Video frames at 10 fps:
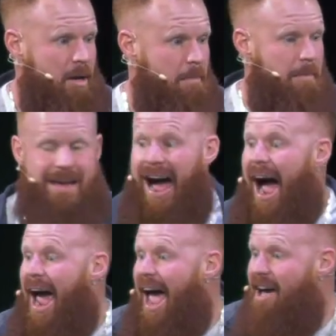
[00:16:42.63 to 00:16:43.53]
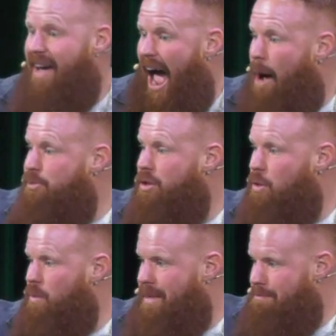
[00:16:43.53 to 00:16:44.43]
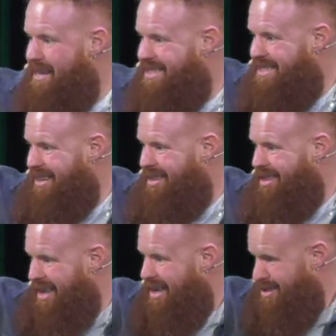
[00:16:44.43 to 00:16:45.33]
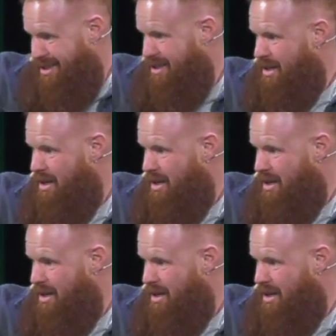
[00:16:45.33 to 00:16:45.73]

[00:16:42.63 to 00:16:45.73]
But man, I have absolutely missed this.